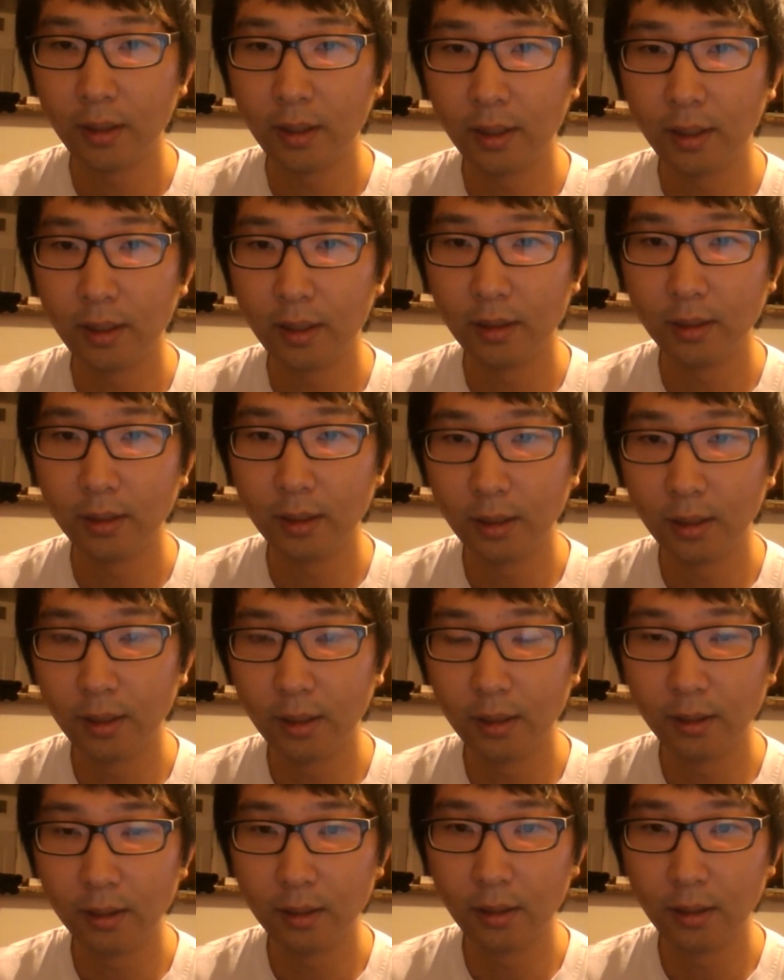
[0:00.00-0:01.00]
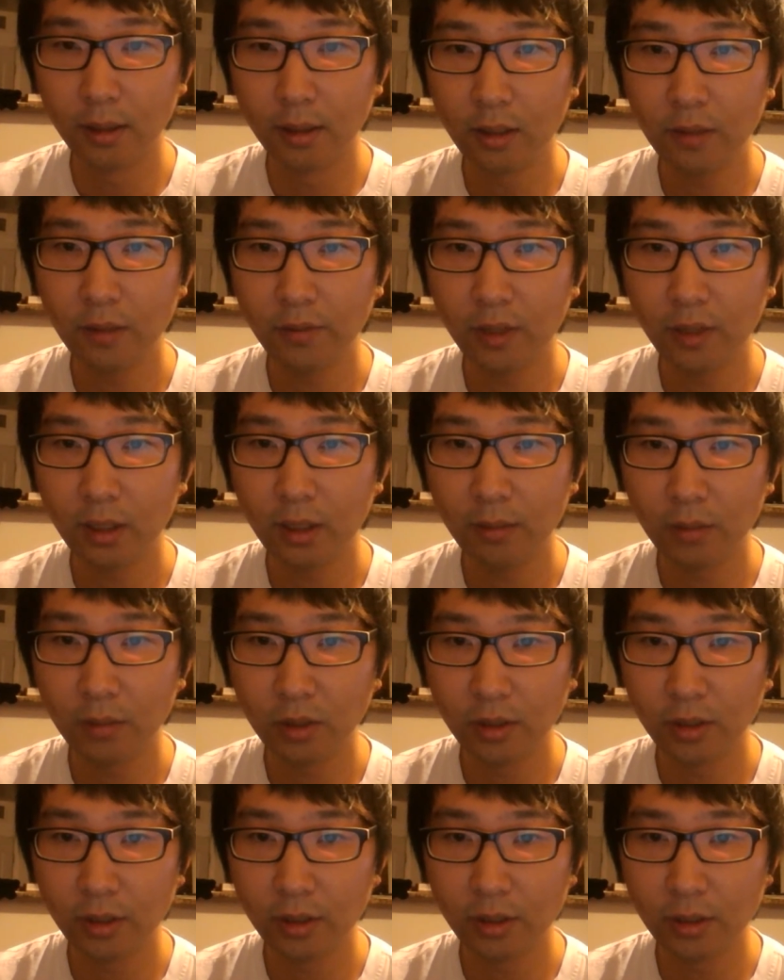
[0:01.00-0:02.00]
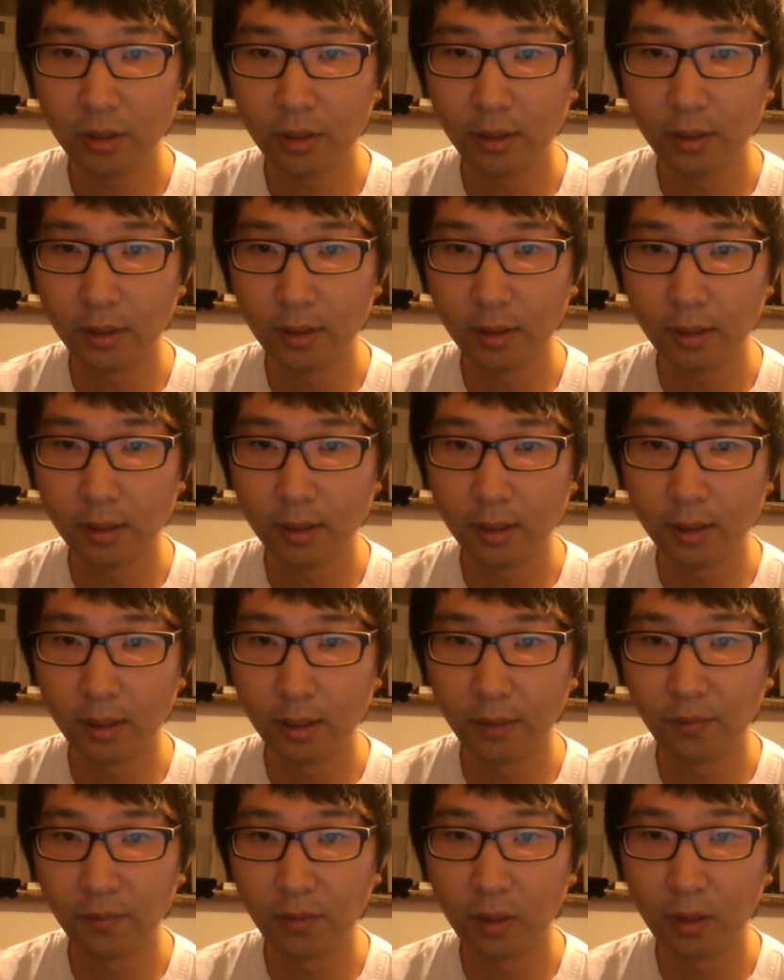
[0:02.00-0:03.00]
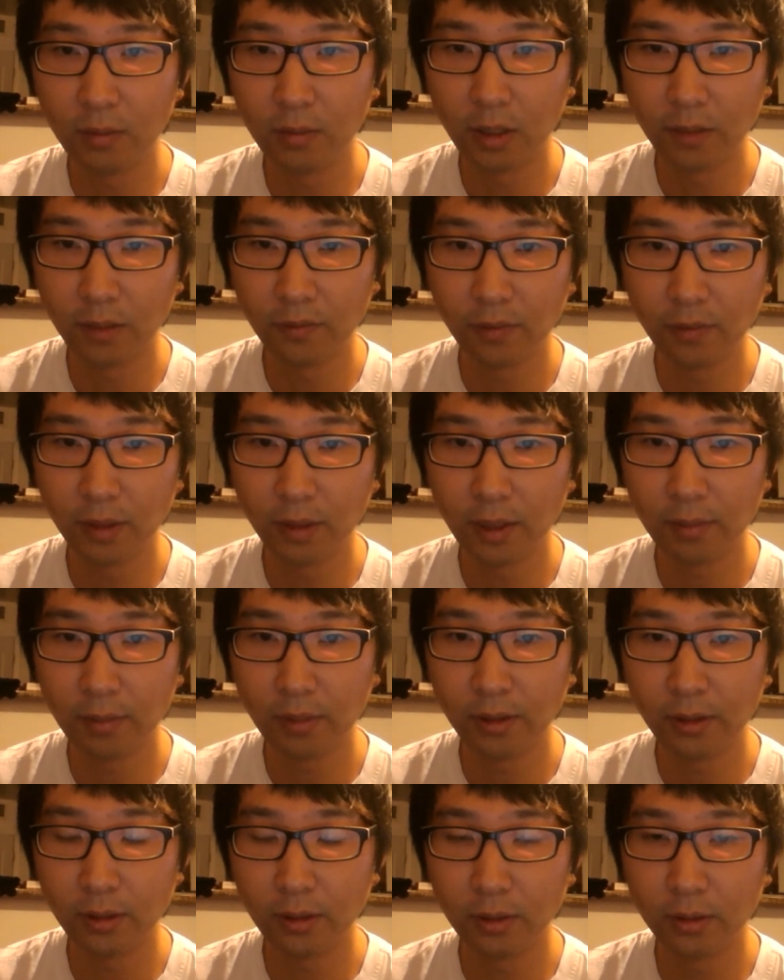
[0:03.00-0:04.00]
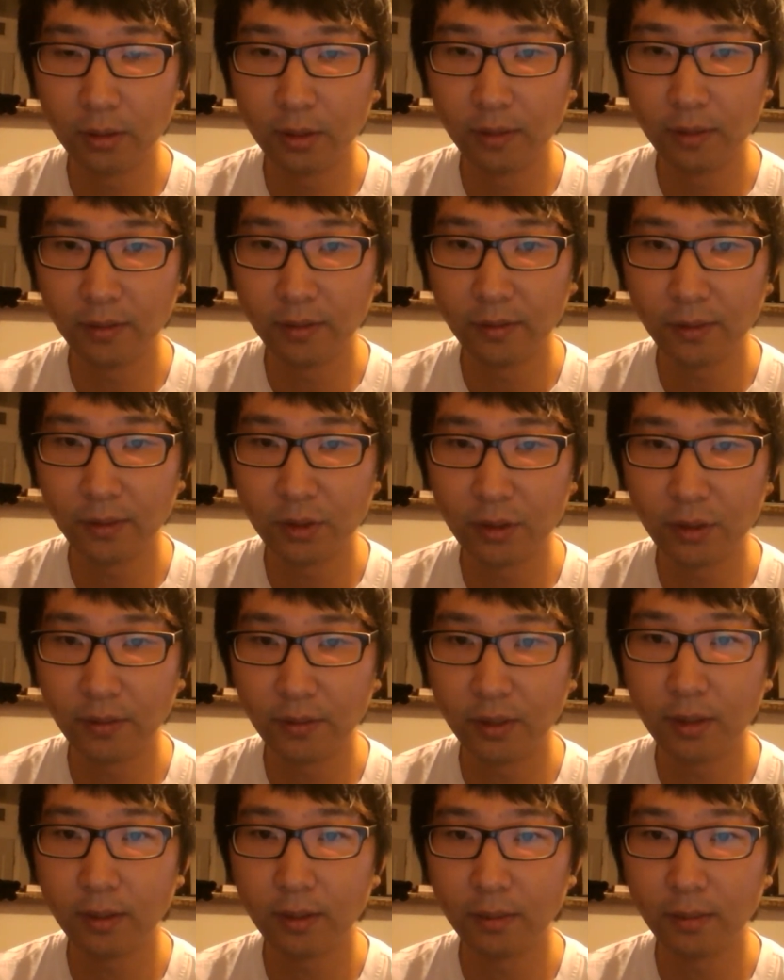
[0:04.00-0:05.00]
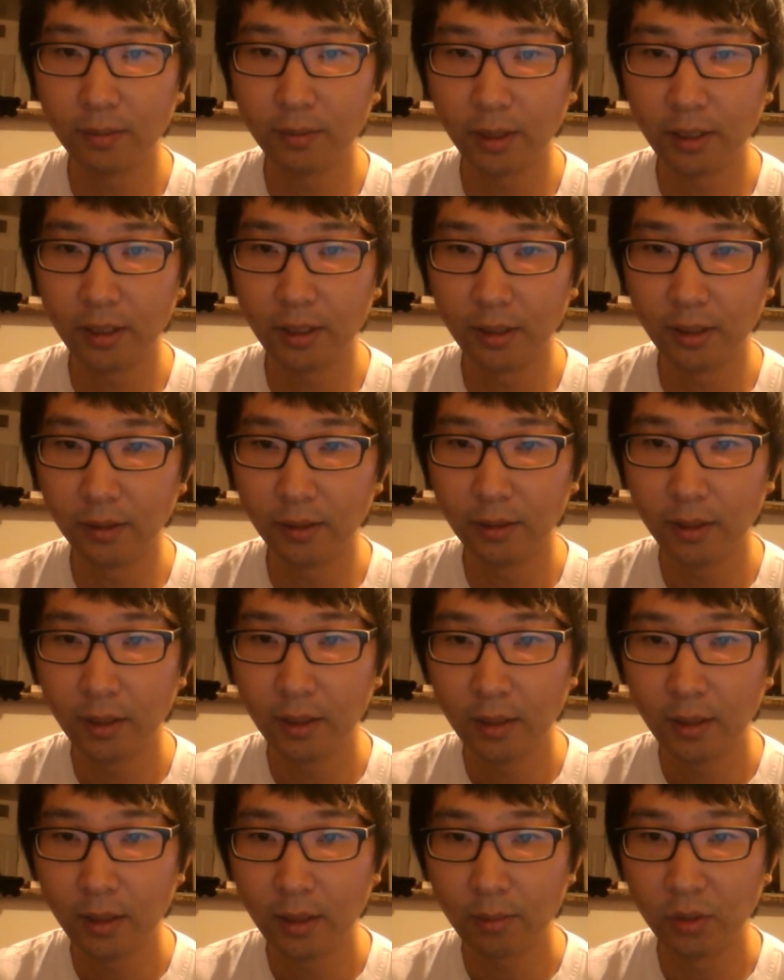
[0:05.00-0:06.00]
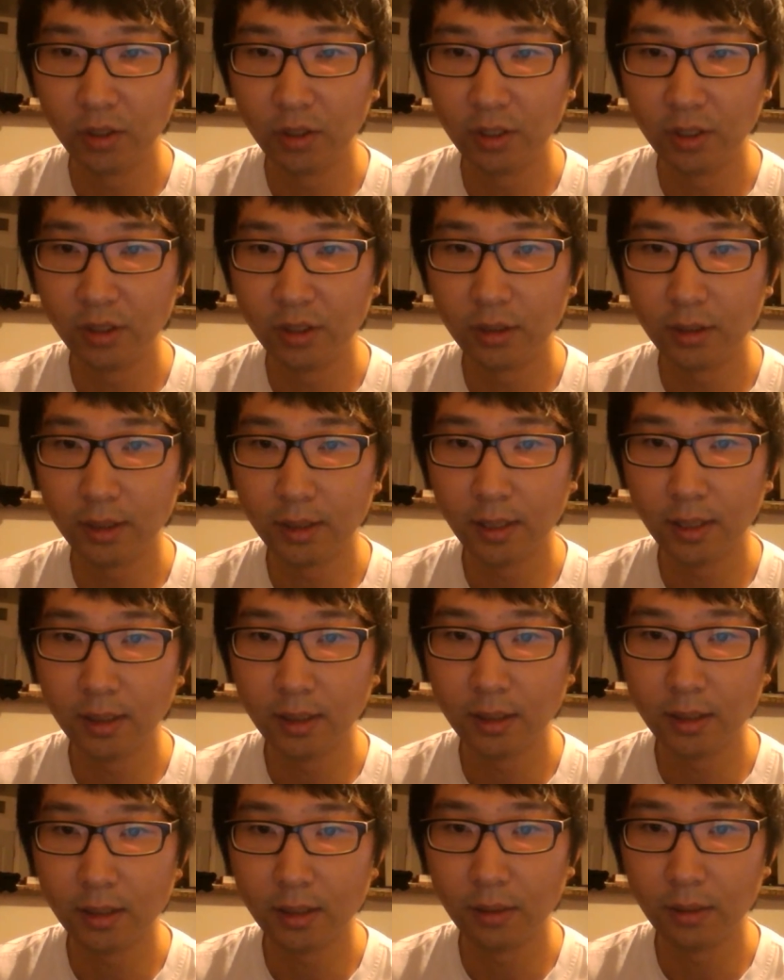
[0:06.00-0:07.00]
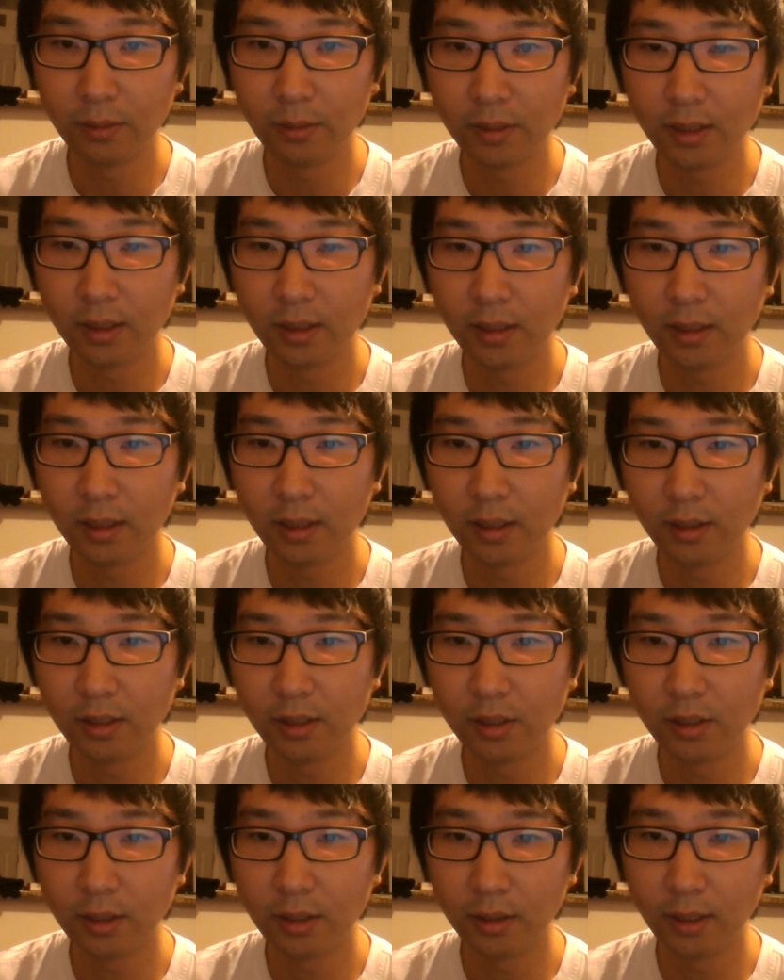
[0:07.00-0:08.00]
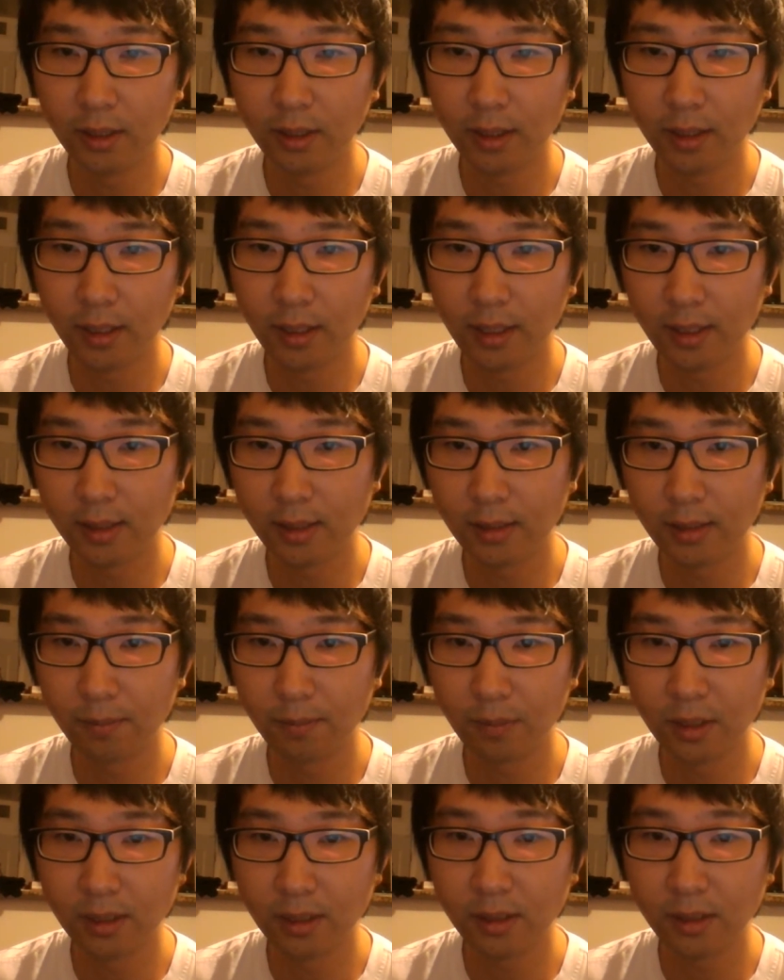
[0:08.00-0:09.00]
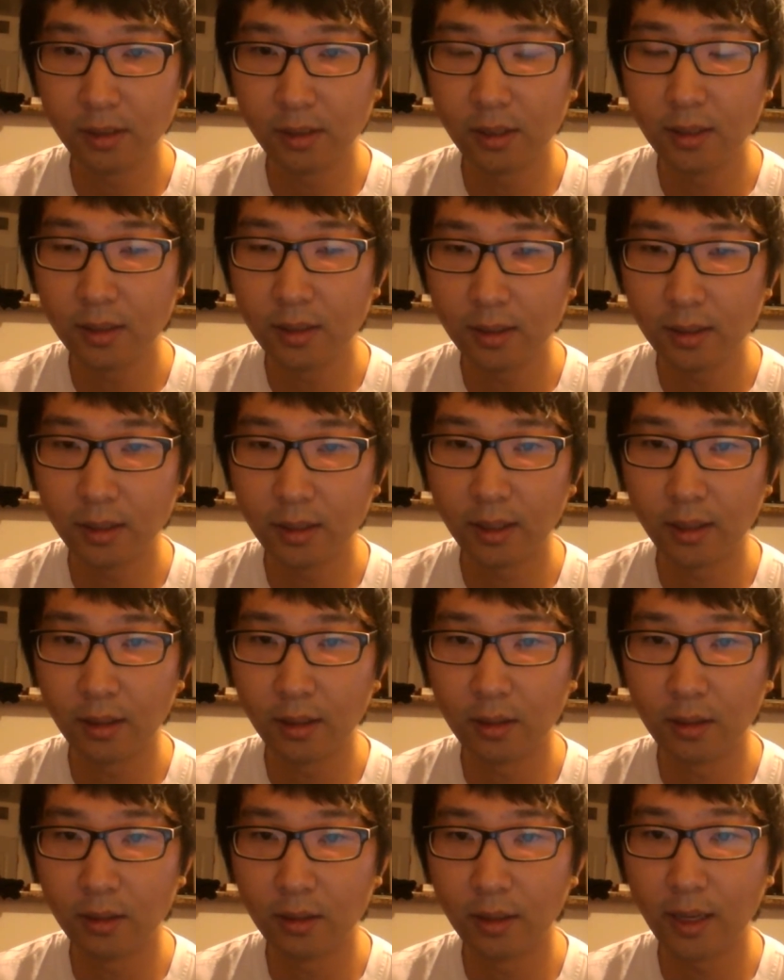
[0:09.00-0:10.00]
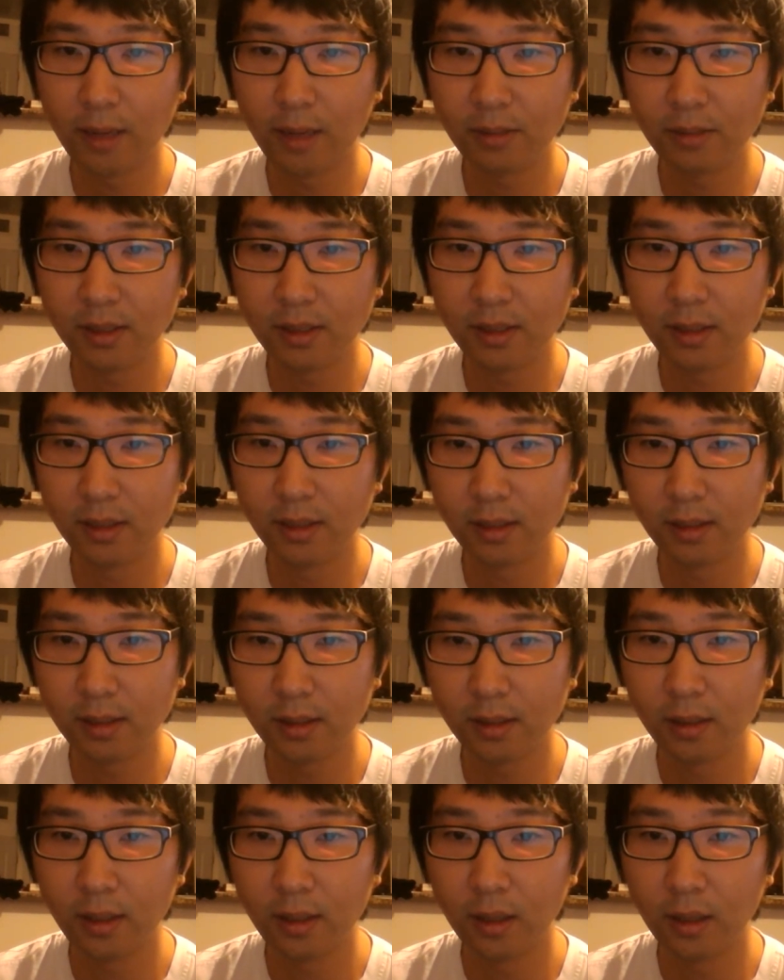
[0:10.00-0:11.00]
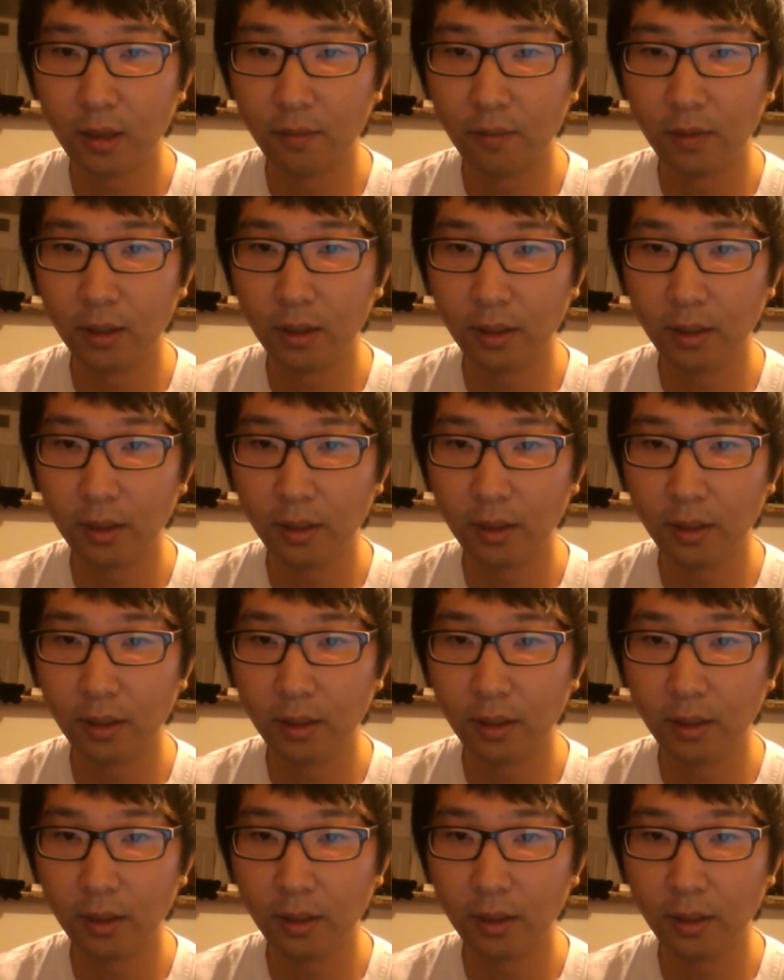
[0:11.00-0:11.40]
And the off-key modulation is a form of amplitude shift key modulation. That is represent digital data as the presence or absence of a